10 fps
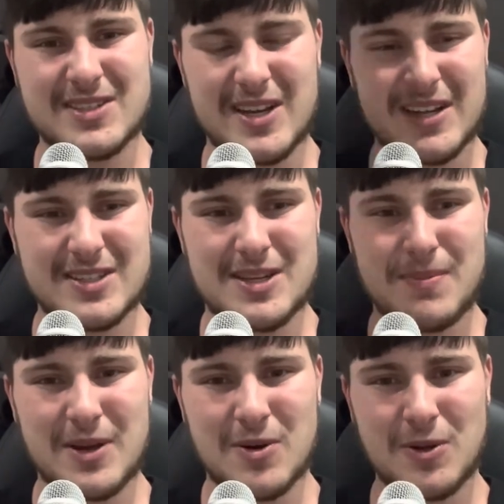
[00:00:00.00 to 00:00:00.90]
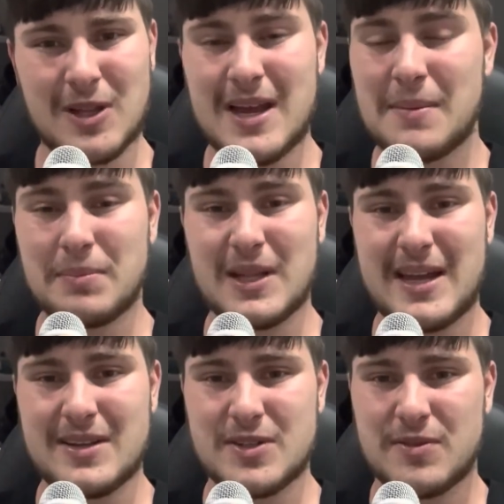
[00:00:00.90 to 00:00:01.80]
like typical
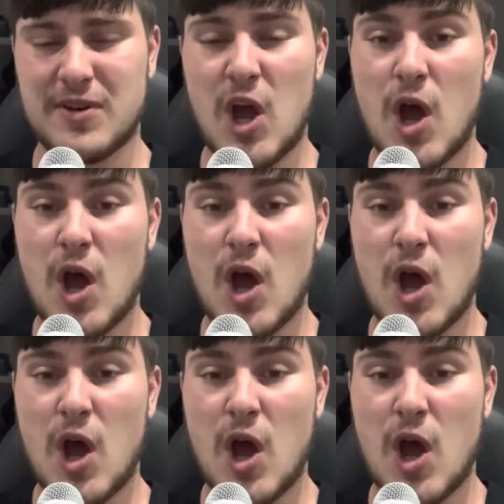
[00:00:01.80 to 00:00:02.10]
blend of